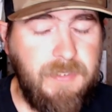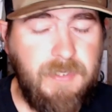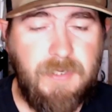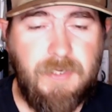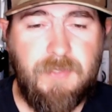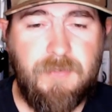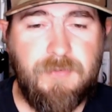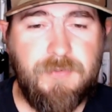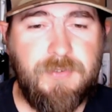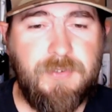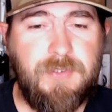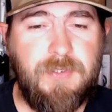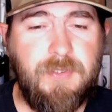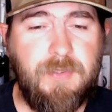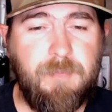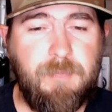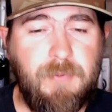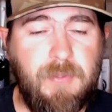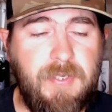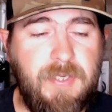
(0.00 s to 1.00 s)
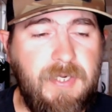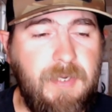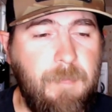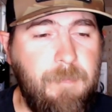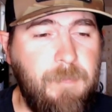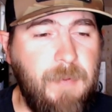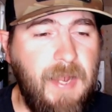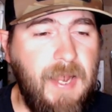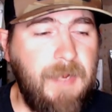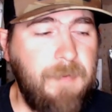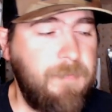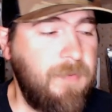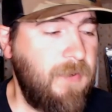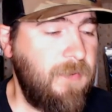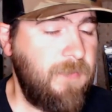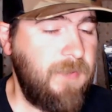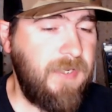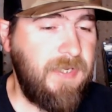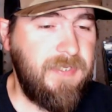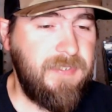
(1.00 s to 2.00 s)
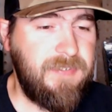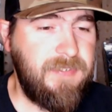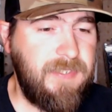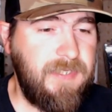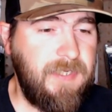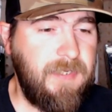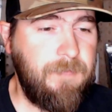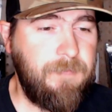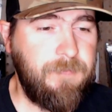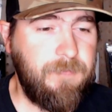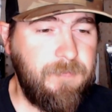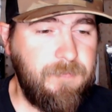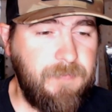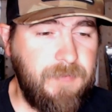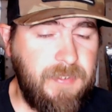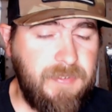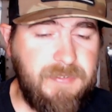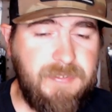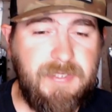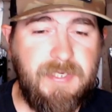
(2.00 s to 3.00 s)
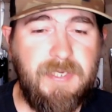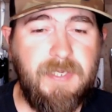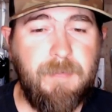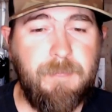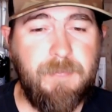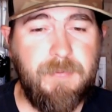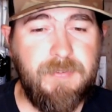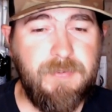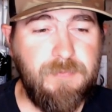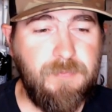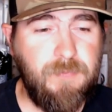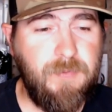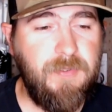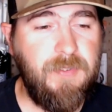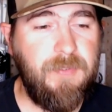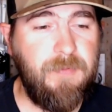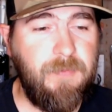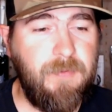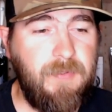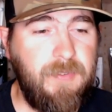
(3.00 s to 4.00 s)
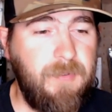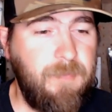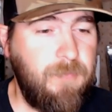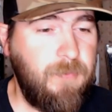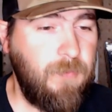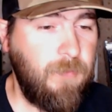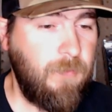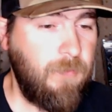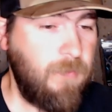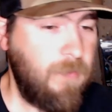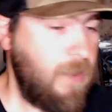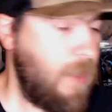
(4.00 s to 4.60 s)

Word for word: Uh, there's a good blend of backbone and tip. That tip is really, really important.